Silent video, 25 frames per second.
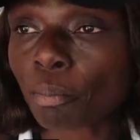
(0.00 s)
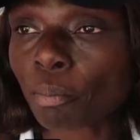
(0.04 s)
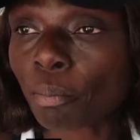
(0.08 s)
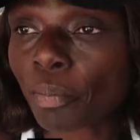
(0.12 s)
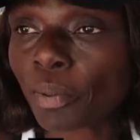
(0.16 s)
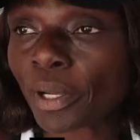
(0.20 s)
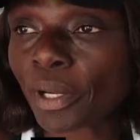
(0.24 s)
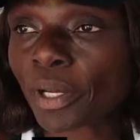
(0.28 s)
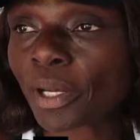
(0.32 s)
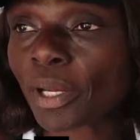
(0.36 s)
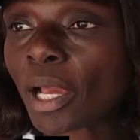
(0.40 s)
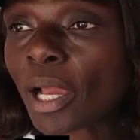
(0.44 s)

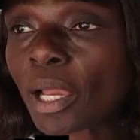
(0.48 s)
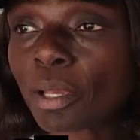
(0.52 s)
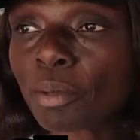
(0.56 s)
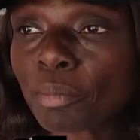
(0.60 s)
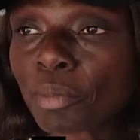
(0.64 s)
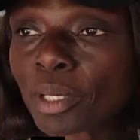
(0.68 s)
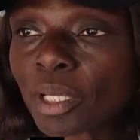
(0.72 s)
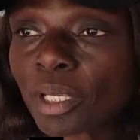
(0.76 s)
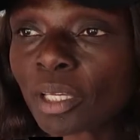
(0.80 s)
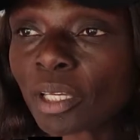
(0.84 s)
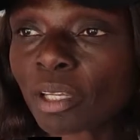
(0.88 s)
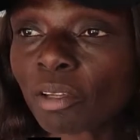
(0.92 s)
But I
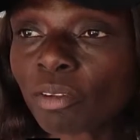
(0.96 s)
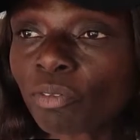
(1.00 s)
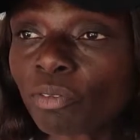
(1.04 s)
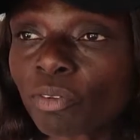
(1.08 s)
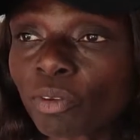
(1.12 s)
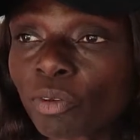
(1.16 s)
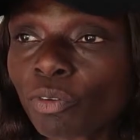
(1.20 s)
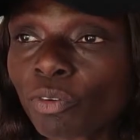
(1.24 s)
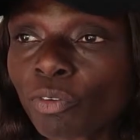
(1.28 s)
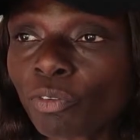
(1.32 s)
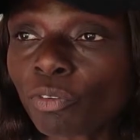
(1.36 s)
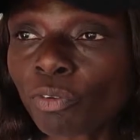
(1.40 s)
mean,
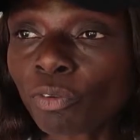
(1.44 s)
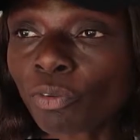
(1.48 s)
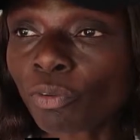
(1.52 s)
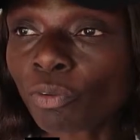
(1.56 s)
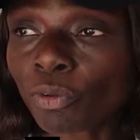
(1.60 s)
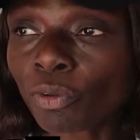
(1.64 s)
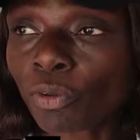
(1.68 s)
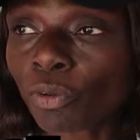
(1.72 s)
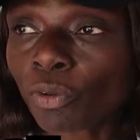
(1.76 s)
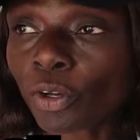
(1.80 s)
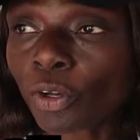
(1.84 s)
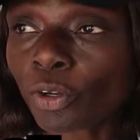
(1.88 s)
if you
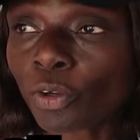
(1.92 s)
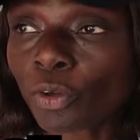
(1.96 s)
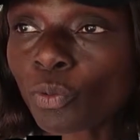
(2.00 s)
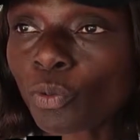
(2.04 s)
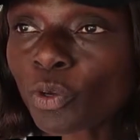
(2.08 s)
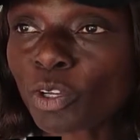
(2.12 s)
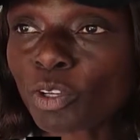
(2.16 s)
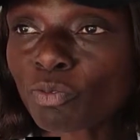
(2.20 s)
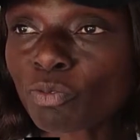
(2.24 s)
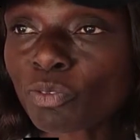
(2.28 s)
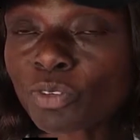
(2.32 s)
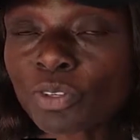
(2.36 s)
are
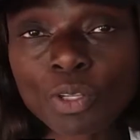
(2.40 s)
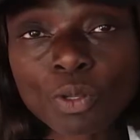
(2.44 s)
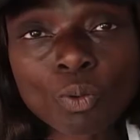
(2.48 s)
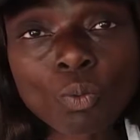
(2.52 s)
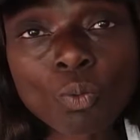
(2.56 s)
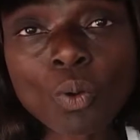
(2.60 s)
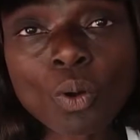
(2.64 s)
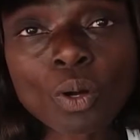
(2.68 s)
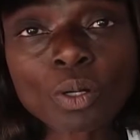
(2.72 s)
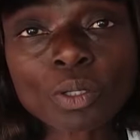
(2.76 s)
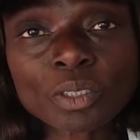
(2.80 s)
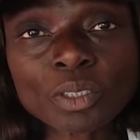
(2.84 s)
going for the
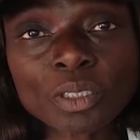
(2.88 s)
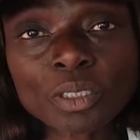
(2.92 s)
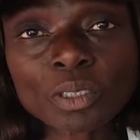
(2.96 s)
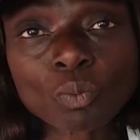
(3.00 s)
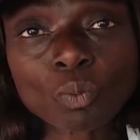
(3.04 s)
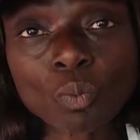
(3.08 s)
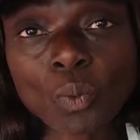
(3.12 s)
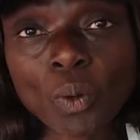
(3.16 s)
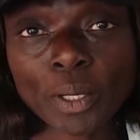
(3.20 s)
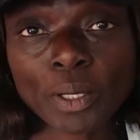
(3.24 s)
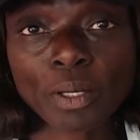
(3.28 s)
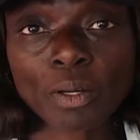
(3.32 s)

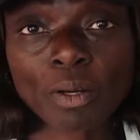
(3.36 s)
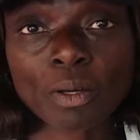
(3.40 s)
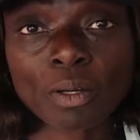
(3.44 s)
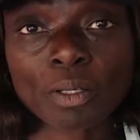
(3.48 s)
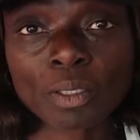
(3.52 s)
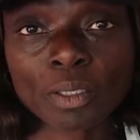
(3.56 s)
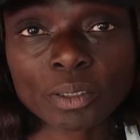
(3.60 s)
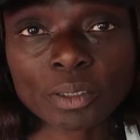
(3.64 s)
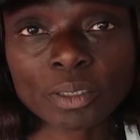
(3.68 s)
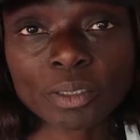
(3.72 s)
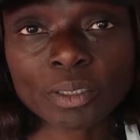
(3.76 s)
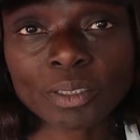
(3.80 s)
wants, why
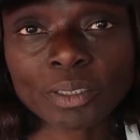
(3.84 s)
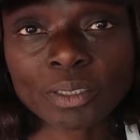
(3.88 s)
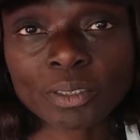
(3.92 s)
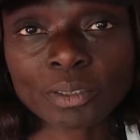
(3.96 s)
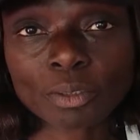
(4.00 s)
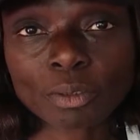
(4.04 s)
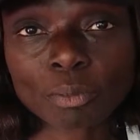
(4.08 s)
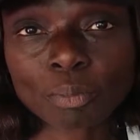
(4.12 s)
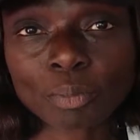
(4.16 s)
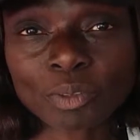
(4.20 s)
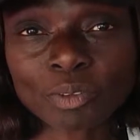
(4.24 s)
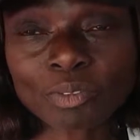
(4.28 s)
not, you
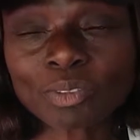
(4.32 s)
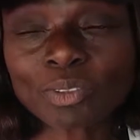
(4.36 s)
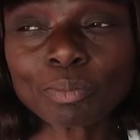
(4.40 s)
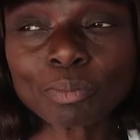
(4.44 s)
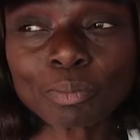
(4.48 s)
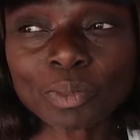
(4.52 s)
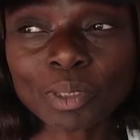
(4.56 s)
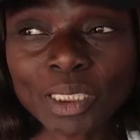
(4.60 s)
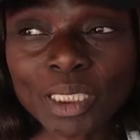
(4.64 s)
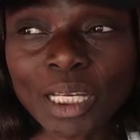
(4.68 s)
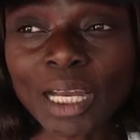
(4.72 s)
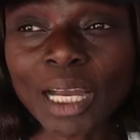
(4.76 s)
know? But for
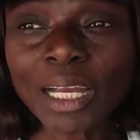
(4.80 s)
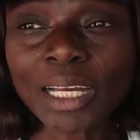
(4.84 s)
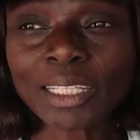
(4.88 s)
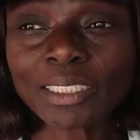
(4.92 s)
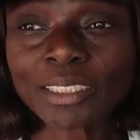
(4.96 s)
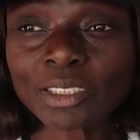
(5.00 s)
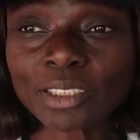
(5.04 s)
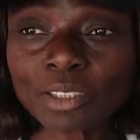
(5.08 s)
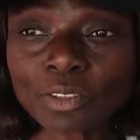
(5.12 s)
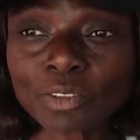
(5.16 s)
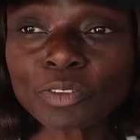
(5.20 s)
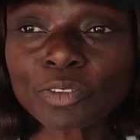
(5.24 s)
me, I
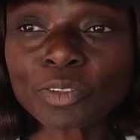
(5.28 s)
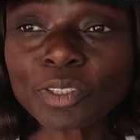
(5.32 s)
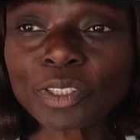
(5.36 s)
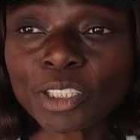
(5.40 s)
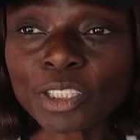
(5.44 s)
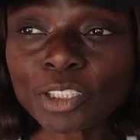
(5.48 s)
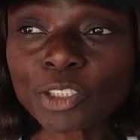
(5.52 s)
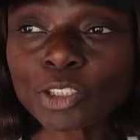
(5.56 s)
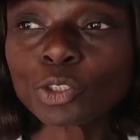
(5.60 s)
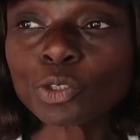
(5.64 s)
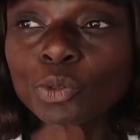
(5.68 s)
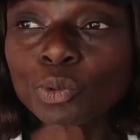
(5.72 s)
don't
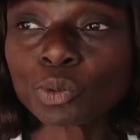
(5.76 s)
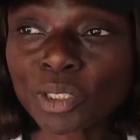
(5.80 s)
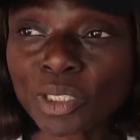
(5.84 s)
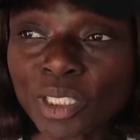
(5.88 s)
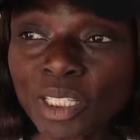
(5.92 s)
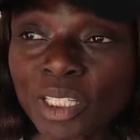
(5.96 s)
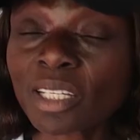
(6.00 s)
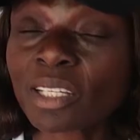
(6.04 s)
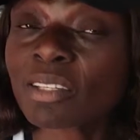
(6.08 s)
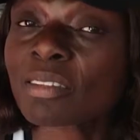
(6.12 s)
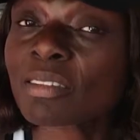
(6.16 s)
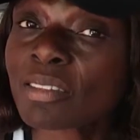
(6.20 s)
think you
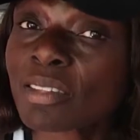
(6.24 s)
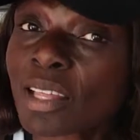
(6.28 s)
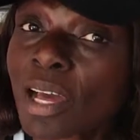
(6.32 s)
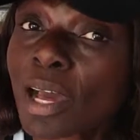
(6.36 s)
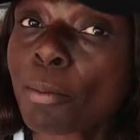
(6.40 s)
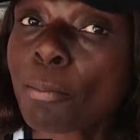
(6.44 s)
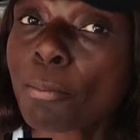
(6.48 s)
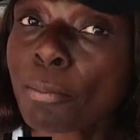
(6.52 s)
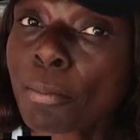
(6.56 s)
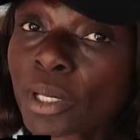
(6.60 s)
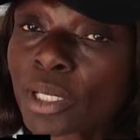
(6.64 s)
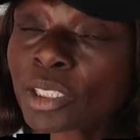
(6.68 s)
need
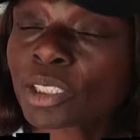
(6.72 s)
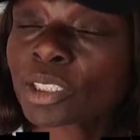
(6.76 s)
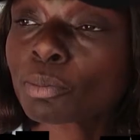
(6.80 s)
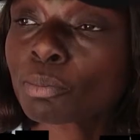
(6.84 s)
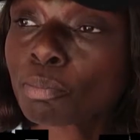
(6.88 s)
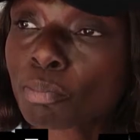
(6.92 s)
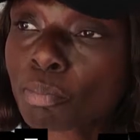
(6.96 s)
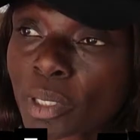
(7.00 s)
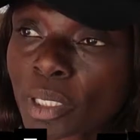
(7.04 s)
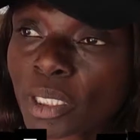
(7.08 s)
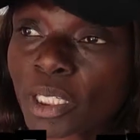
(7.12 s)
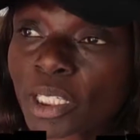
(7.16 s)
that much
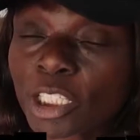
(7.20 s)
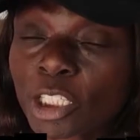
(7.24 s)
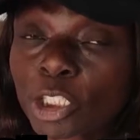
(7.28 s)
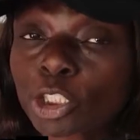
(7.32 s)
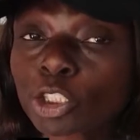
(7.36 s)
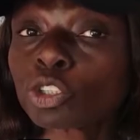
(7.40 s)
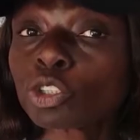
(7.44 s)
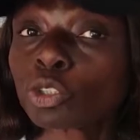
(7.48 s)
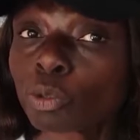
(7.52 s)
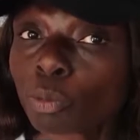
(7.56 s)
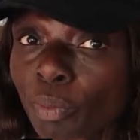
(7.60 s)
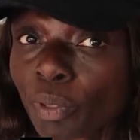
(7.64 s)
money
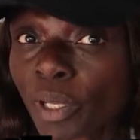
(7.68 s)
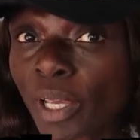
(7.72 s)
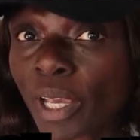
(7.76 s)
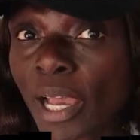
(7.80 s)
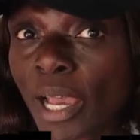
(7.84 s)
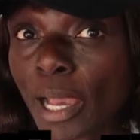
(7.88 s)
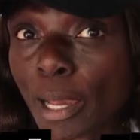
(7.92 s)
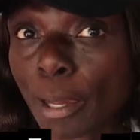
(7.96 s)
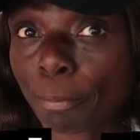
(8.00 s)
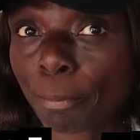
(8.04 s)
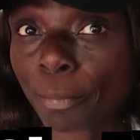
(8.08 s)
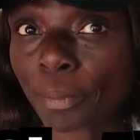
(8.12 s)
to be
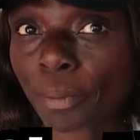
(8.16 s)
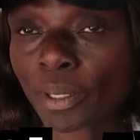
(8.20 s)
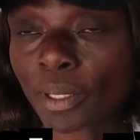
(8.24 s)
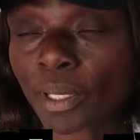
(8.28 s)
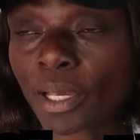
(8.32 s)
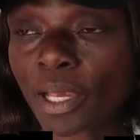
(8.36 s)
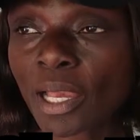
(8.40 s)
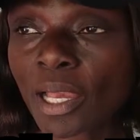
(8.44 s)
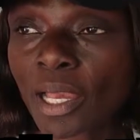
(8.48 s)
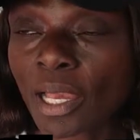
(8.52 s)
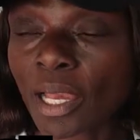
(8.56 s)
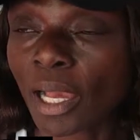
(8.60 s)
happy.
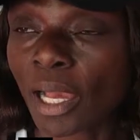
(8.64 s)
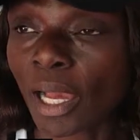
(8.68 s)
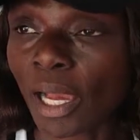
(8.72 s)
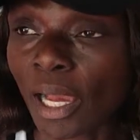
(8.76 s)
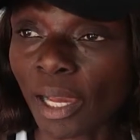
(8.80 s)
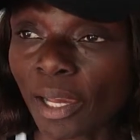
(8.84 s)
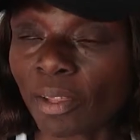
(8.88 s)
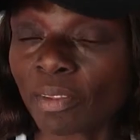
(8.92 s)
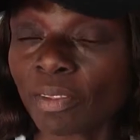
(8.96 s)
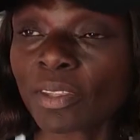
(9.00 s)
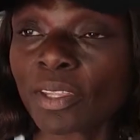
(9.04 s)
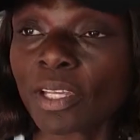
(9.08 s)

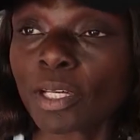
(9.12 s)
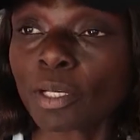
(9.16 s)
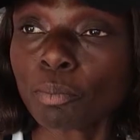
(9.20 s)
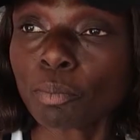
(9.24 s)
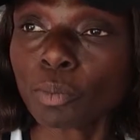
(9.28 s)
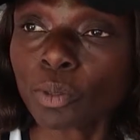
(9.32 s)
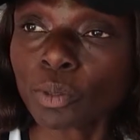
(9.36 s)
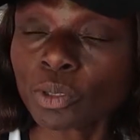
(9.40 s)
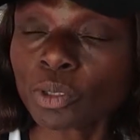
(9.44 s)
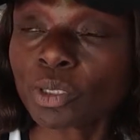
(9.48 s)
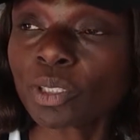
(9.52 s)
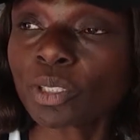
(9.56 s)
I think
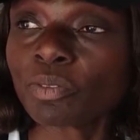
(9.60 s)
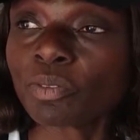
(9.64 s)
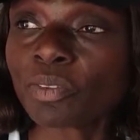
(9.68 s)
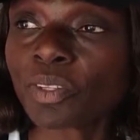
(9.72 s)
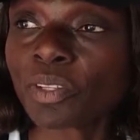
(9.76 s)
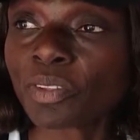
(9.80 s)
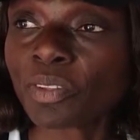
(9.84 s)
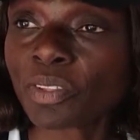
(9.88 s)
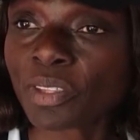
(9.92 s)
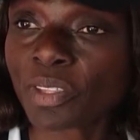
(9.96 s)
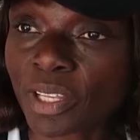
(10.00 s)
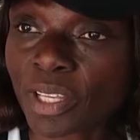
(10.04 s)
most of
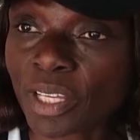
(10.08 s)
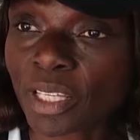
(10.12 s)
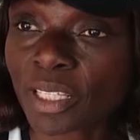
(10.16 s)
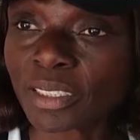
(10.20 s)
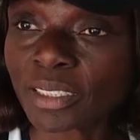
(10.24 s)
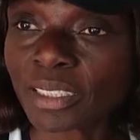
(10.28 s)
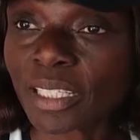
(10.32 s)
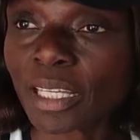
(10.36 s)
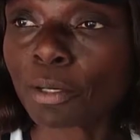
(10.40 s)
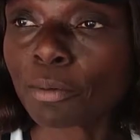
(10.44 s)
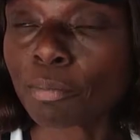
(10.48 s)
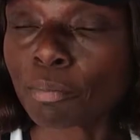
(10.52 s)
the
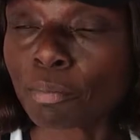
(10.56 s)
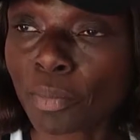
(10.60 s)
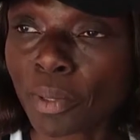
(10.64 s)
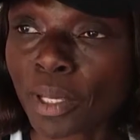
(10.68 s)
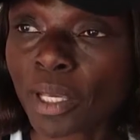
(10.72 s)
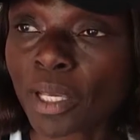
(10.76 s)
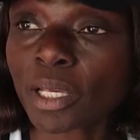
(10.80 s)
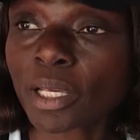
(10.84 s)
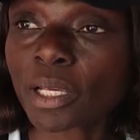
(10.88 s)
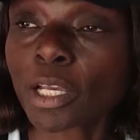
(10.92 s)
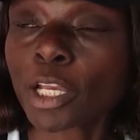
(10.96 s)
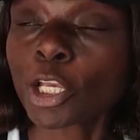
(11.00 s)
things that
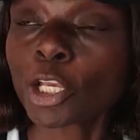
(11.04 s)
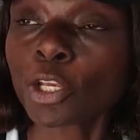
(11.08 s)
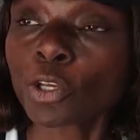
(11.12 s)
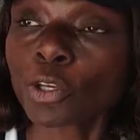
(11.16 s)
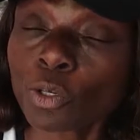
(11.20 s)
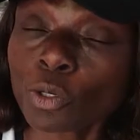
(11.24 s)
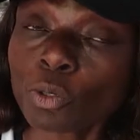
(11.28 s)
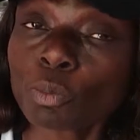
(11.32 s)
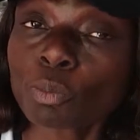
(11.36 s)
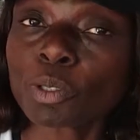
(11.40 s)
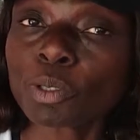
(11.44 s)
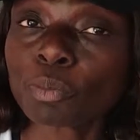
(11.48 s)
make
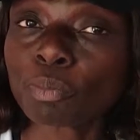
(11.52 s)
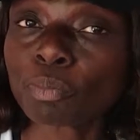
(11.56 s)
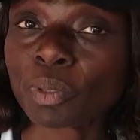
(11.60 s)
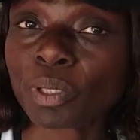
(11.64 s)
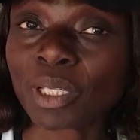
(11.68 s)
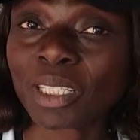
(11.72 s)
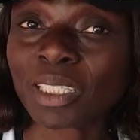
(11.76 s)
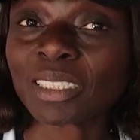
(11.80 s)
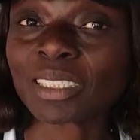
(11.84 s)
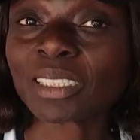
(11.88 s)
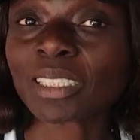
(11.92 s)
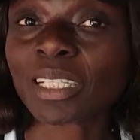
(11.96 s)
human
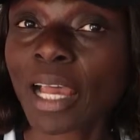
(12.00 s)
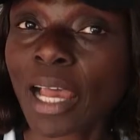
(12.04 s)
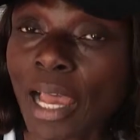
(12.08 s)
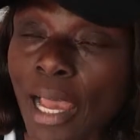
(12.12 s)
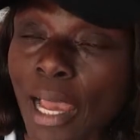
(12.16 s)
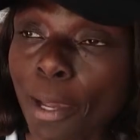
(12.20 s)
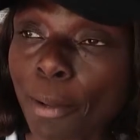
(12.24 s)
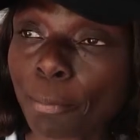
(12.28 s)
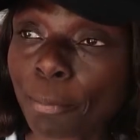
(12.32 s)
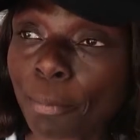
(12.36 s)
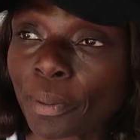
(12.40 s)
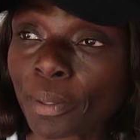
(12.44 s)
beings
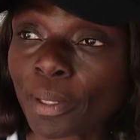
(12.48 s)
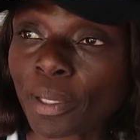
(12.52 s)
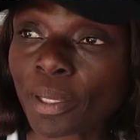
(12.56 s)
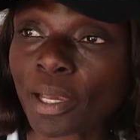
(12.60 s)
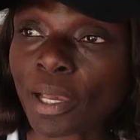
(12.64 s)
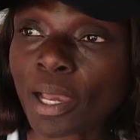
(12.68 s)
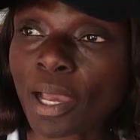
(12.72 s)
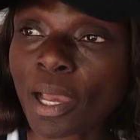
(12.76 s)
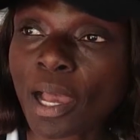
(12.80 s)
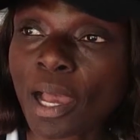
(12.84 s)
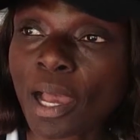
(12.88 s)
happy